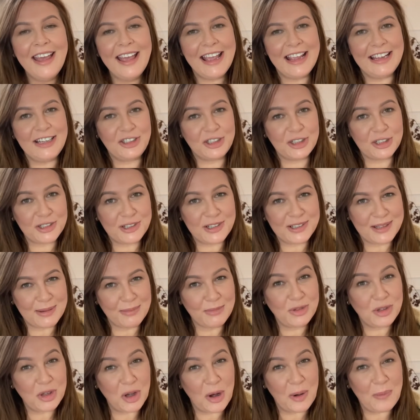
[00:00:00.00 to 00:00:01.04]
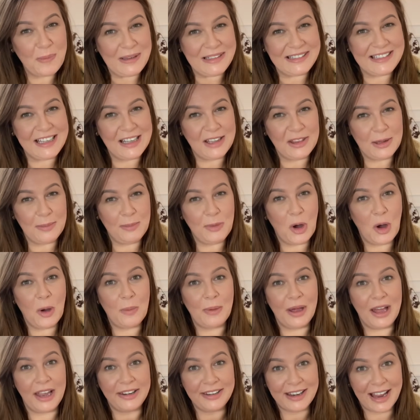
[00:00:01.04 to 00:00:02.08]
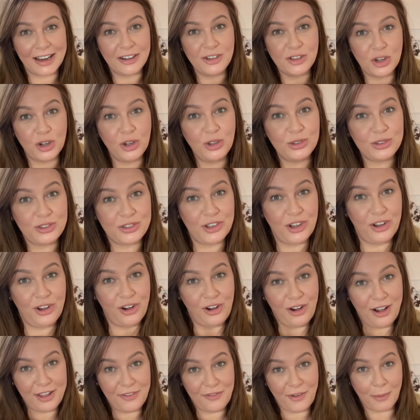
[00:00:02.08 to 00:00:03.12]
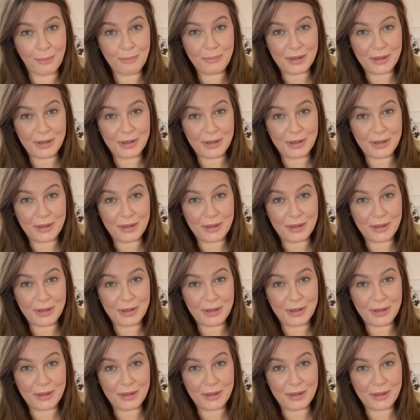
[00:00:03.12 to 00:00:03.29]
It's just because I'm so busy at the moment. And also, if I'm